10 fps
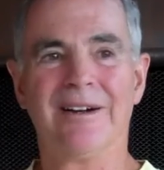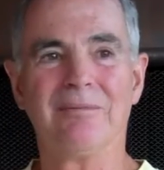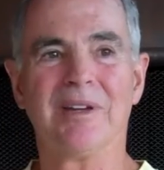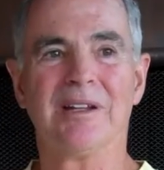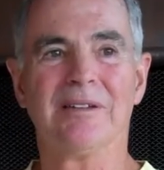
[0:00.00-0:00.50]

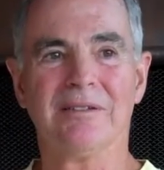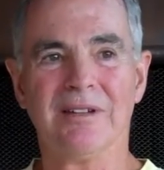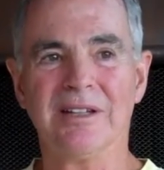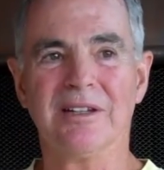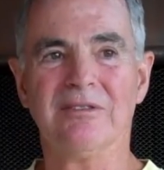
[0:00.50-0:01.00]
I mean,
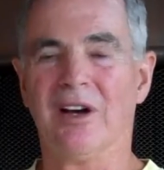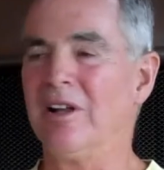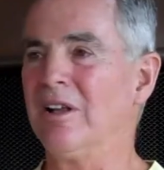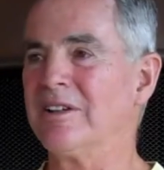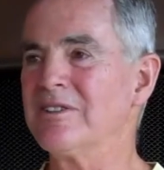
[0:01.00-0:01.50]
and you'd
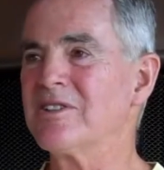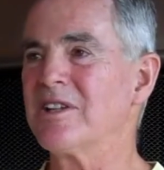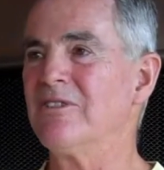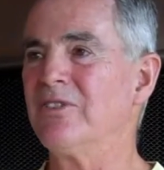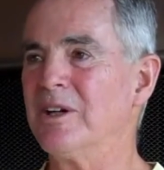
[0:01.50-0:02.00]
haul all your
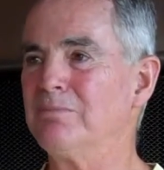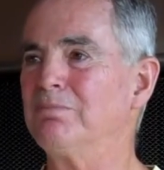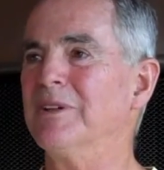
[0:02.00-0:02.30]
stuff up,